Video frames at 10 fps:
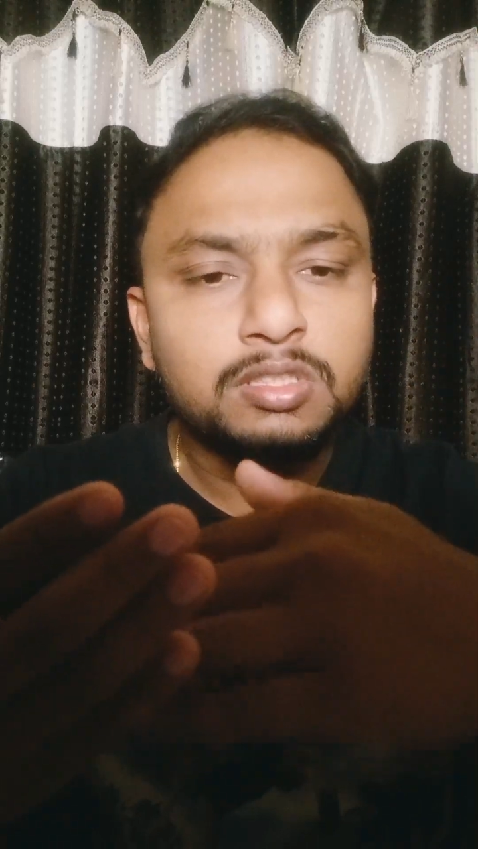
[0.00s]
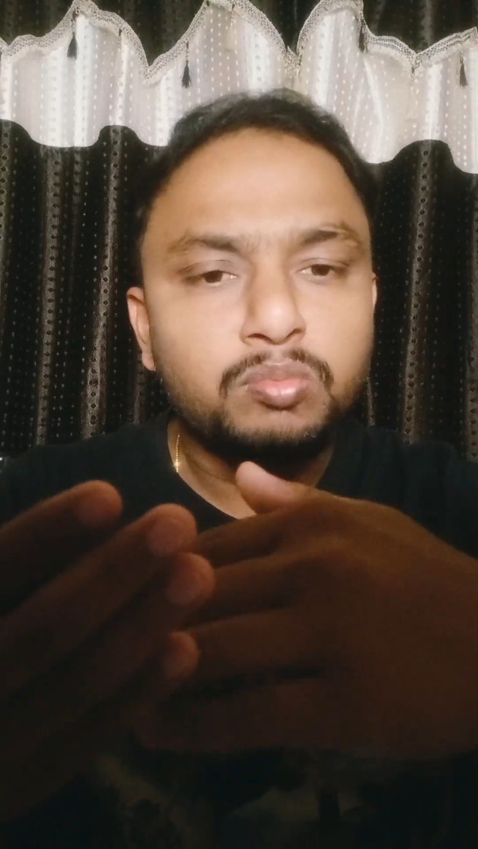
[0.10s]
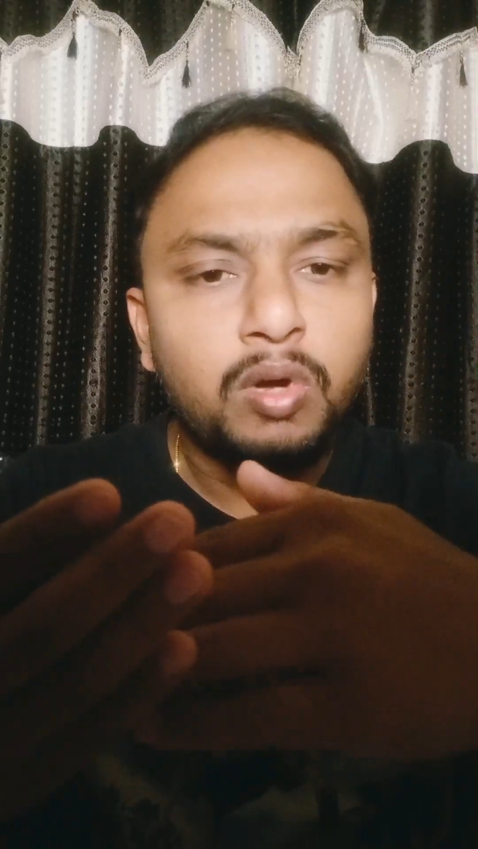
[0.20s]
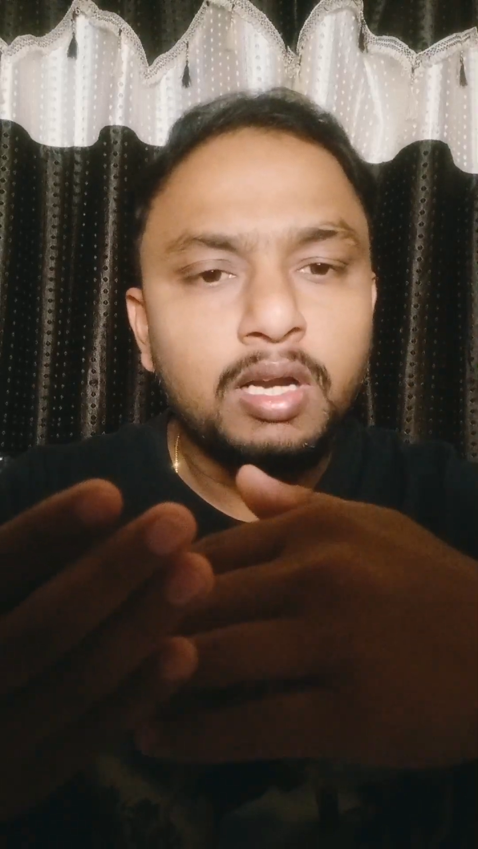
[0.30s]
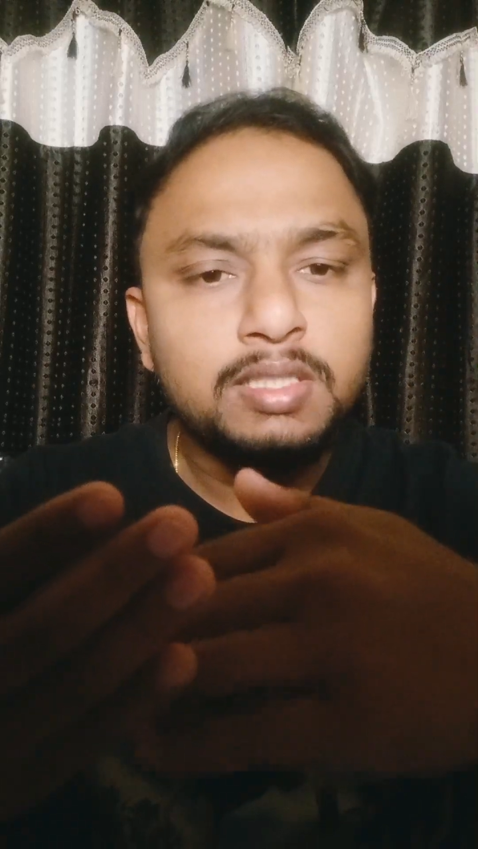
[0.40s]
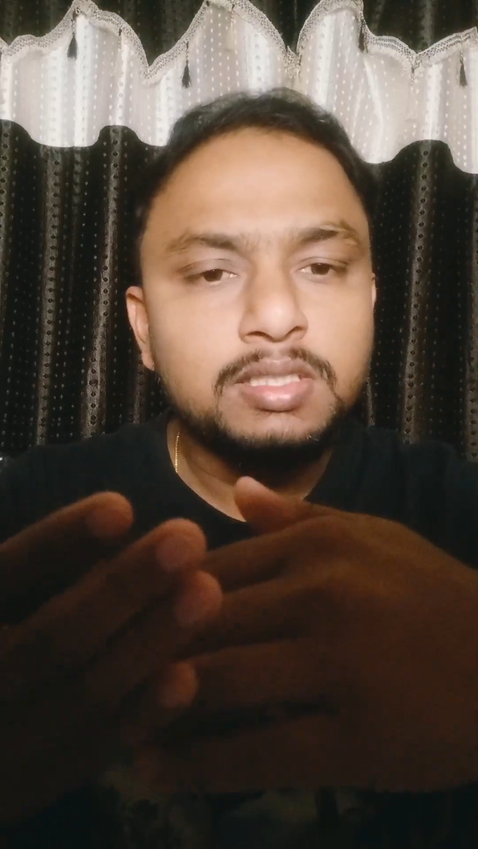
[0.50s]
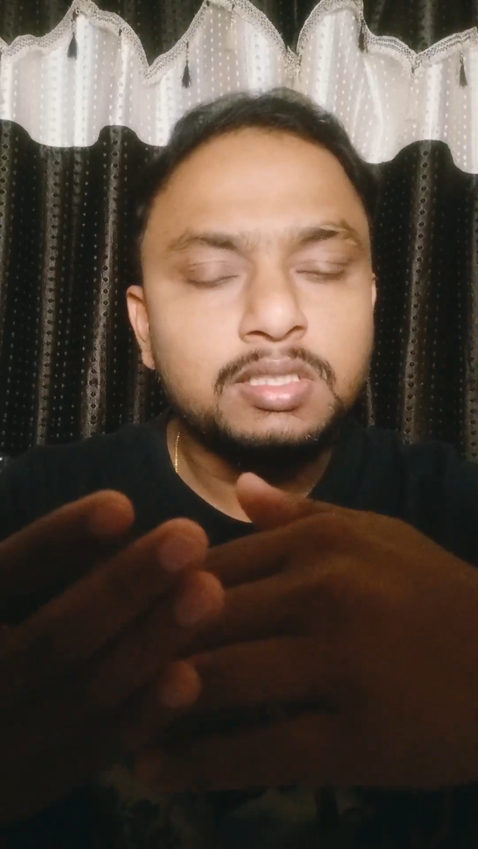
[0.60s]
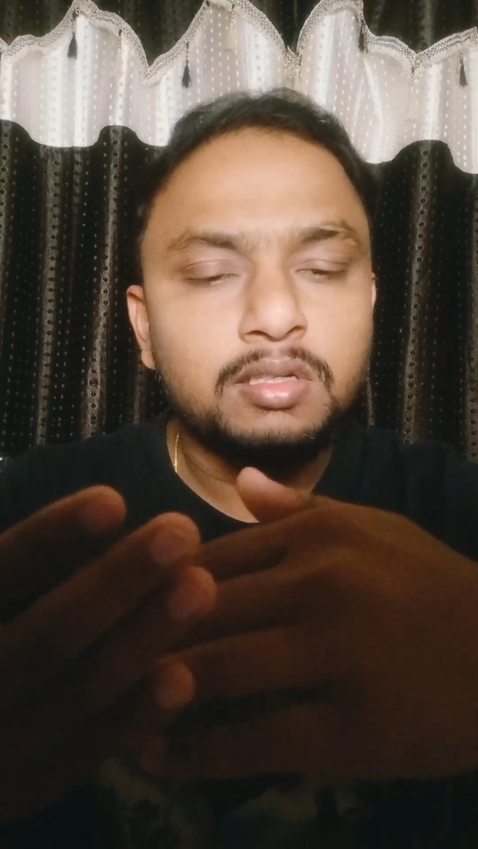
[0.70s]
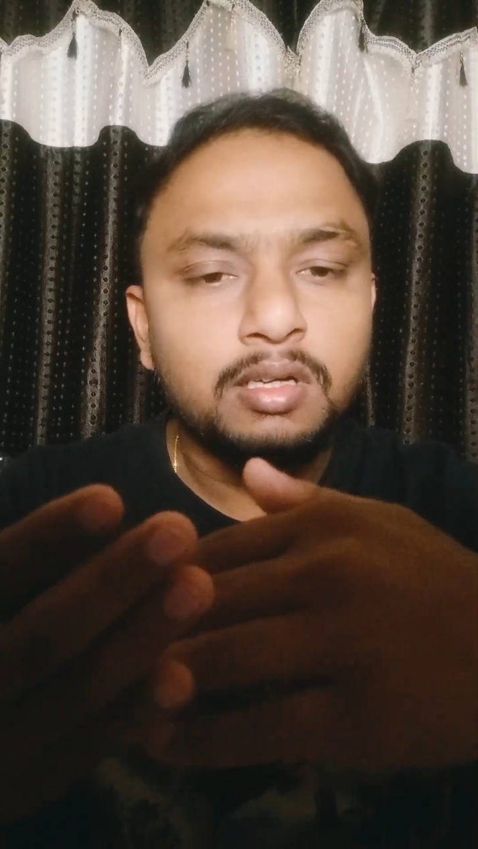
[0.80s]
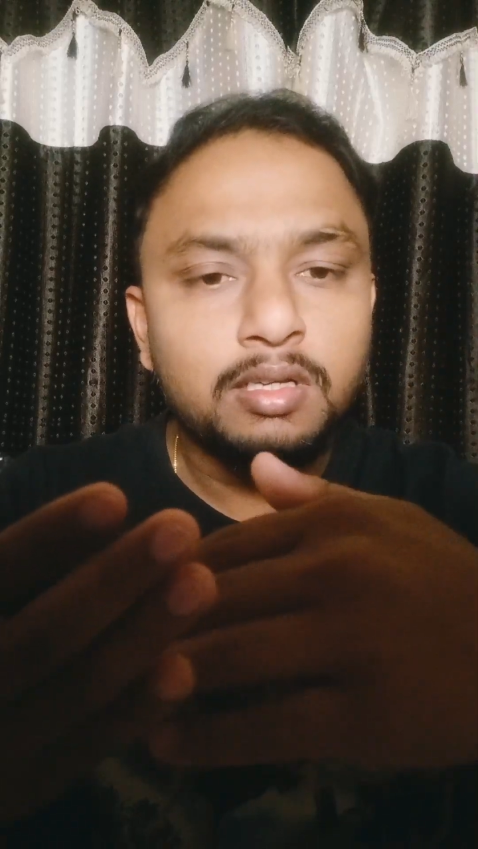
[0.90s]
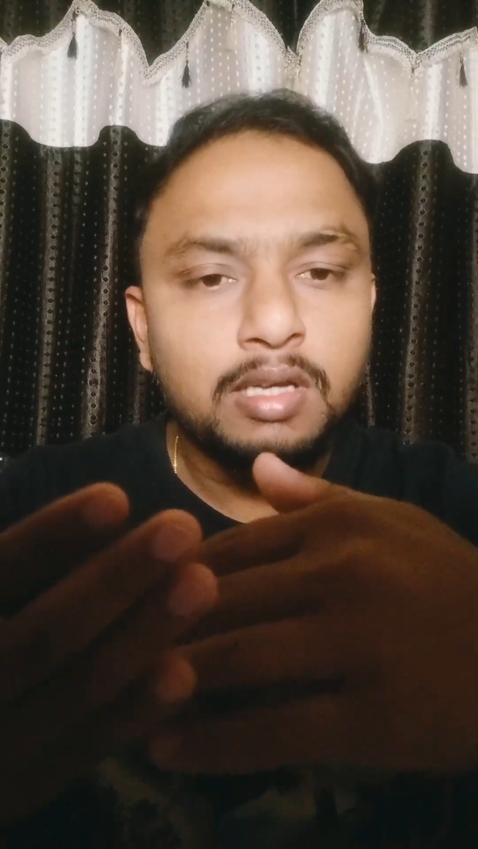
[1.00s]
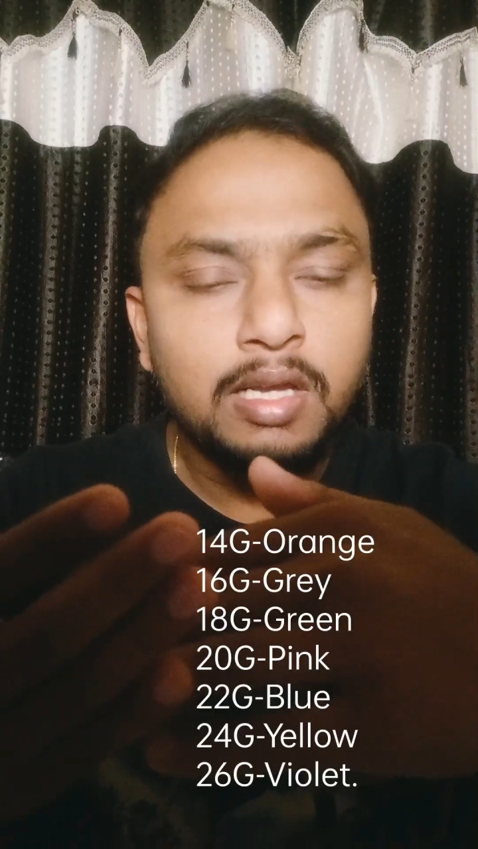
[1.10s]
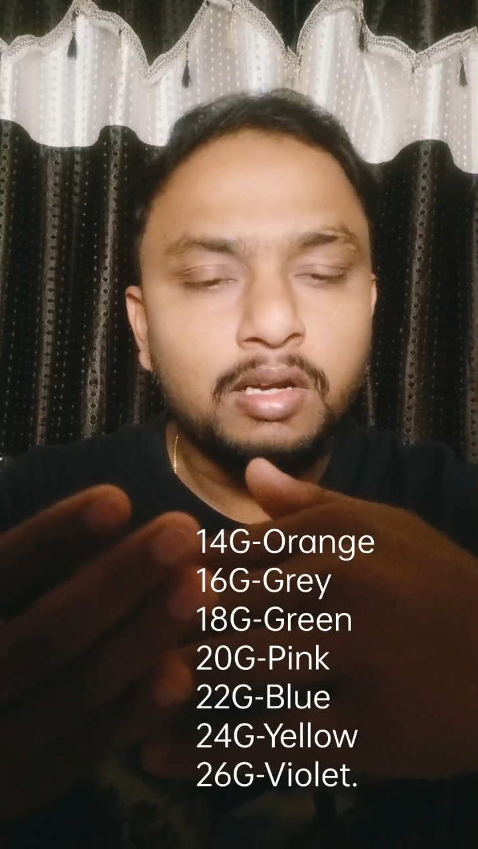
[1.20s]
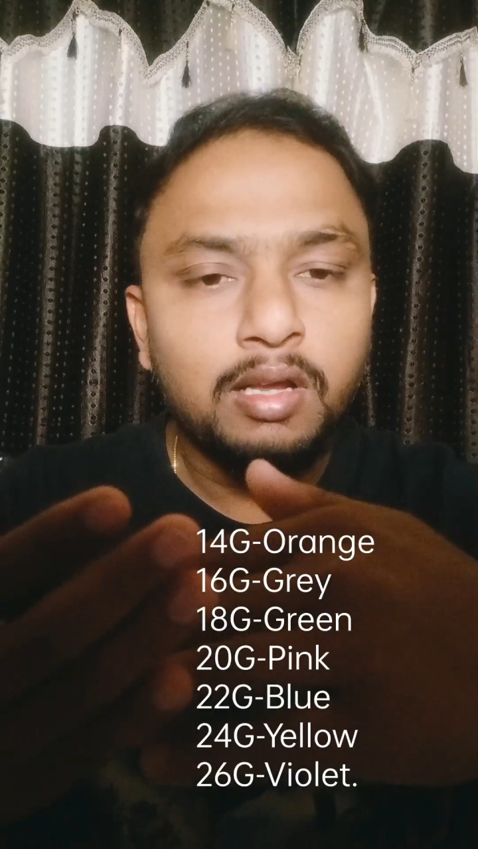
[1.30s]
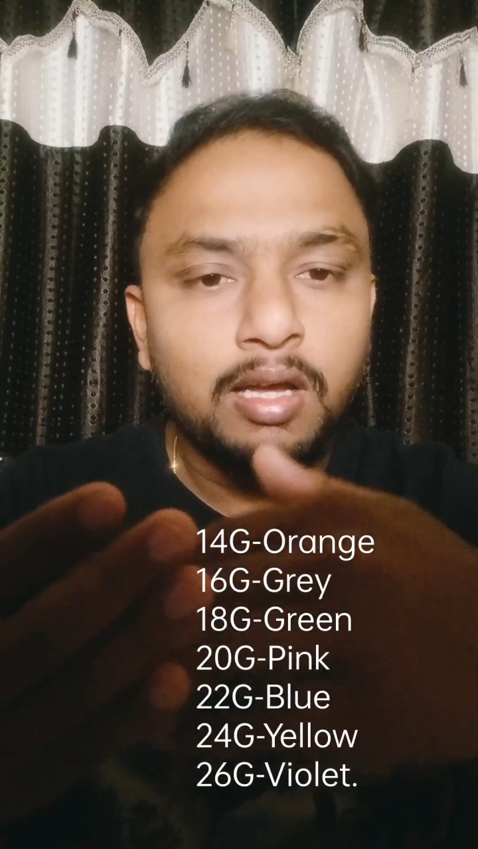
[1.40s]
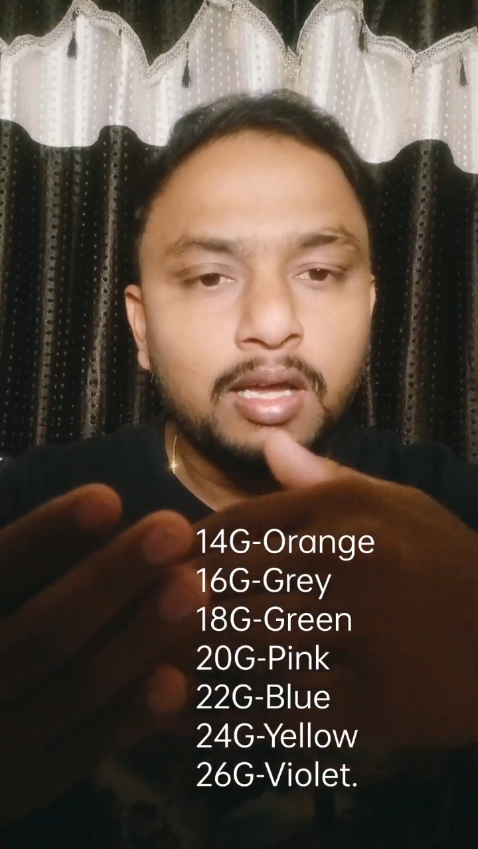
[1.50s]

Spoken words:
smallest cannula